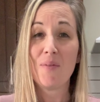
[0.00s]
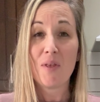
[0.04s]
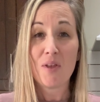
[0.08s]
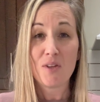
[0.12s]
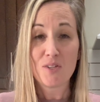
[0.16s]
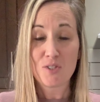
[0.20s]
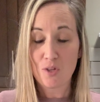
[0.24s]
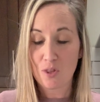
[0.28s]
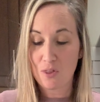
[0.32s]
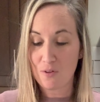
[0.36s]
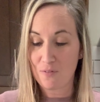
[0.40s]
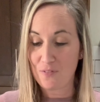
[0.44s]

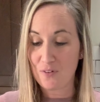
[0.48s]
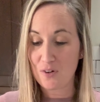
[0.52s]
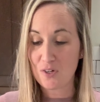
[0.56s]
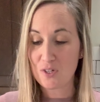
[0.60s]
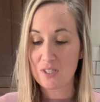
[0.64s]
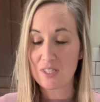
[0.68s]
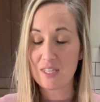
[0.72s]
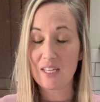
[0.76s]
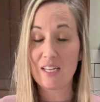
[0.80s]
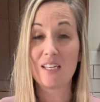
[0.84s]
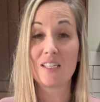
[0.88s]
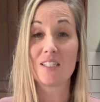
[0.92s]
So the
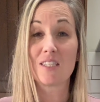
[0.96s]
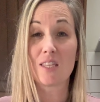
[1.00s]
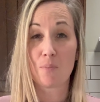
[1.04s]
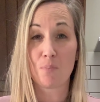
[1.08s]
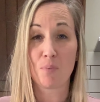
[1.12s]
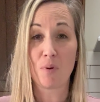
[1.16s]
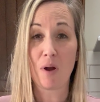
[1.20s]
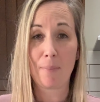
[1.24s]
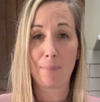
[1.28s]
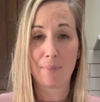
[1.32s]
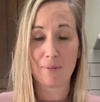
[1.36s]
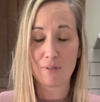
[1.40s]
first thing is the
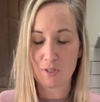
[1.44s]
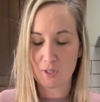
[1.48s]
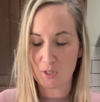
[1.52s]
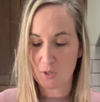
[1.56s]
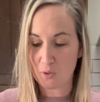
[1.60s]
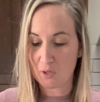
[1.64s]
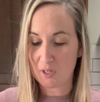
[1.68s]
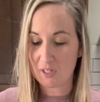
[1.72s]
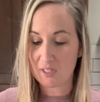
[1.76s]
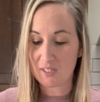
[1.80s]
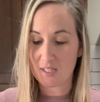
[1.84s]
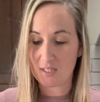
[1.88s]
prep and
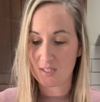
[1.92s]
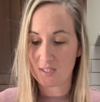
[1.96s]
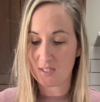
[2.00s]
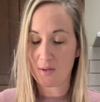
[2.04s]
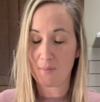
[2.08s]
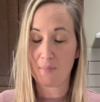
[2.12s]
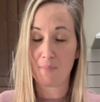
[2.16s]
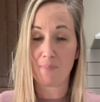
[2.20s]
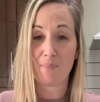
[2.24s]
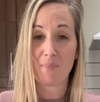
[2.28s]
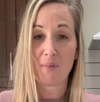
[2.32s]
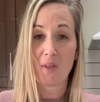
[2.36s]
store
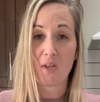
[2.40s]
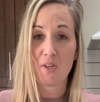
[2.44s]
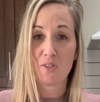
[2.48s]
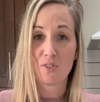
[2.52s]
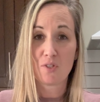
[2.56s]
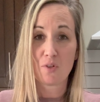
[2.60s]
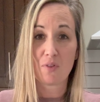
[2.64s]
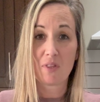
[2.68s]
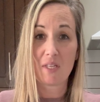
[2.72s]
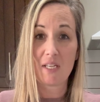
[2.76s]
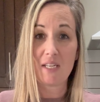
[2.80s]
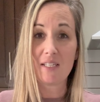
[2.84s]
system.
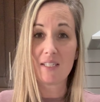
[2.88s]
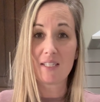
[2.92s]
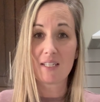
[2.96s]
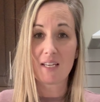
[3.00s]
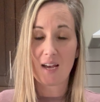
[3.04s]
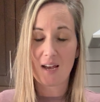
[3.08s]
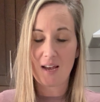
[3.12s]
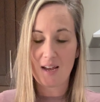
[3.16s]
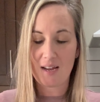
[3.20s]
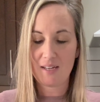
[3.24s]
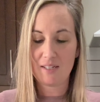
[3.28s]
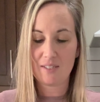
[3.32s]
So these
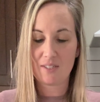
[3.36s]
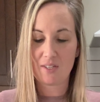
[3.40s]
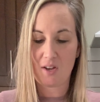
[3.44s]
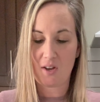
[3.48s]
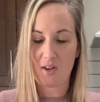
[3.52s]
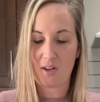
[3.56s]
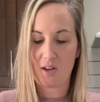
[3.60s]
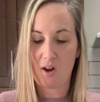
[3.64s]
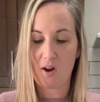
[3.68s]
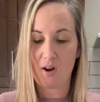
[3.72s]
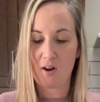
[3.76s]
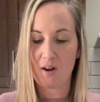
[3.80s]
guys
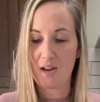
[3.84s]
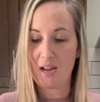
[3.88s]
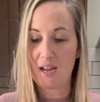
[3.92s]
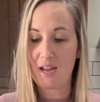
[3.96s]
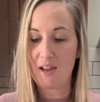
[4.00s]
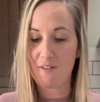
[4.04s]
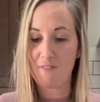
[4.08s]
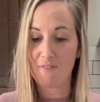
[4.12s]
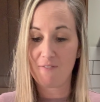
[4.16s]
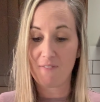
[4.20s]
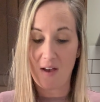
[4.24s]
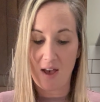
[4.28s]
are
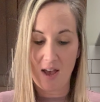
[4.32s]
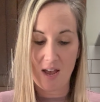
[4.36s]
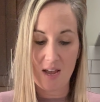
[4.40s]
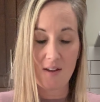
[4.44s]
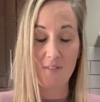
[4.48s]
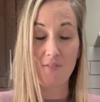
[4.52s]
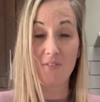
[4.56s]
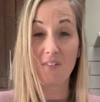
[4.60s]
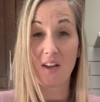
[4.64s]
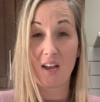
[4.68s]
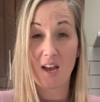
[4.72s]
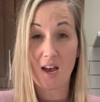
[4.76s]
a
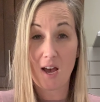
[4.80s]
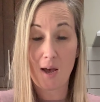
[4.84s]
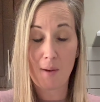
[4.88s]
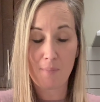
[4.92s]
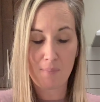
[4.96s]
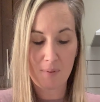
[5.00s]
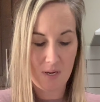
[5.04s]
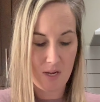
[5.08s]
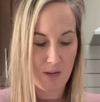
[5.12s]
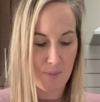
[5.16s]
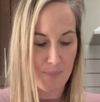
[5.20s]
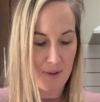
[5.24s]

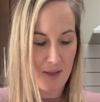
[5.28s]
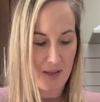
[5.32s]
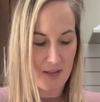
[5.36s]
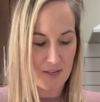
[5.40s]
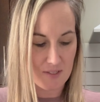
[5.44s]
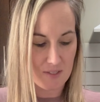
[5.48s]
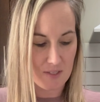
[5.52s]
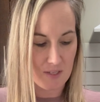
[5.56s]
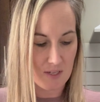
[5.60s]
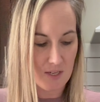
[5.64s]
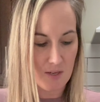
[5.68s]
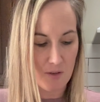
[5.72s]
5-cup
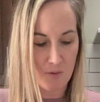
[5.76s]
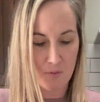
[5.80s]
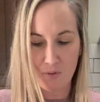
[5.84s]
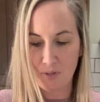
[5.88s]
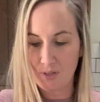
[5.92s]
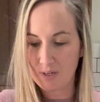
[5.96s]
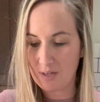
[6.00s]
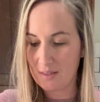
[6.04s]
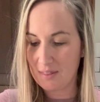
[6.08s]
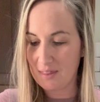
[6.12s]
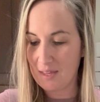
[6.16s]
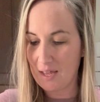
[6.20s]
capacity. Oh,
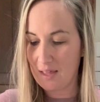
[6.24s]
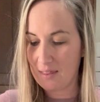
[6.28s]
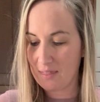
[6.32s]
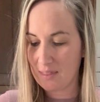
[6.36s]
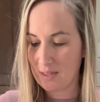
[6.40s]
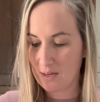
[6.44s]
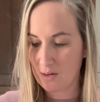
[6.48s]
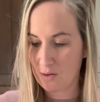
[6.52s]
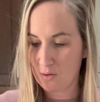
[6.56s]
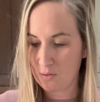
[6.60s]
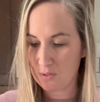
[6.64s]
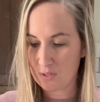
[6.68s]
look at that,
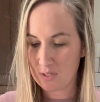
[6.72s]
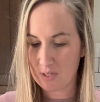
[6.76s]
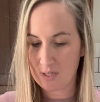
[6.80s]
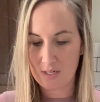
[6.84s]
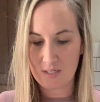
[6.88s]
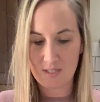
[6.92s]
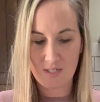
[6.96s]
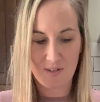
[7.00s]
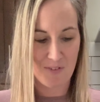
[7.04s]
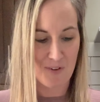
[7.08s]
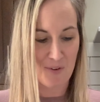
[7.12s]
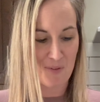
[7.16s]
that goes in a
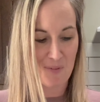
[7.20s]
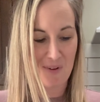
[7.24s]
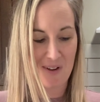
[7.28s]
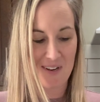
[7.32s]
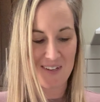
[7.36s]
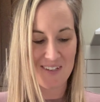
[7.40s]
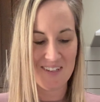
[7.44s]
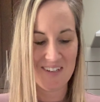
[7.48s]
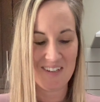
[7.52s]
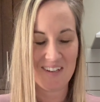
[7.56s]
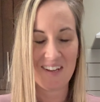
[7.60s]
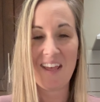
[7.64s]
different
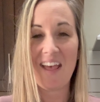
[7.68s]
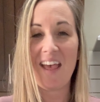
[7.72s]
one.